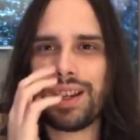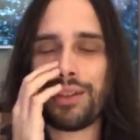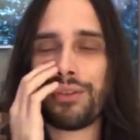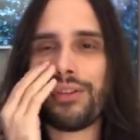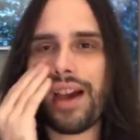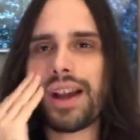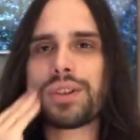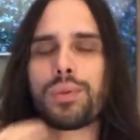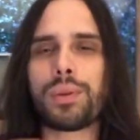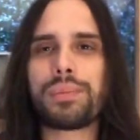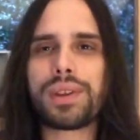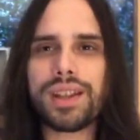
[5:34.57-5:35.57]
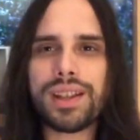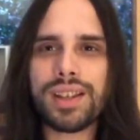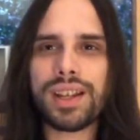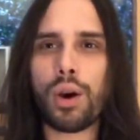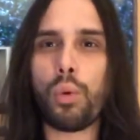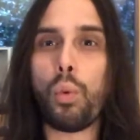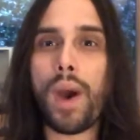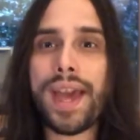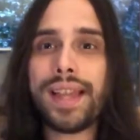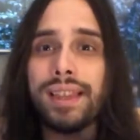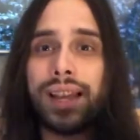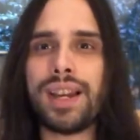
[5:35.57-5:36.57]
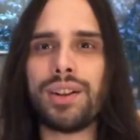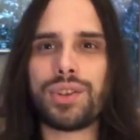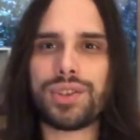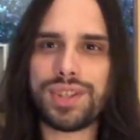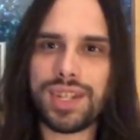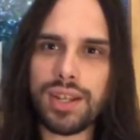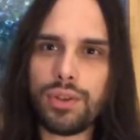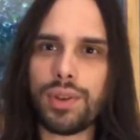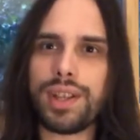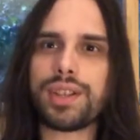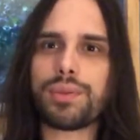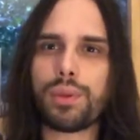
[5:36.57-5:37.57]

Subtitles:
In fact, we're peeling away layers, decrease.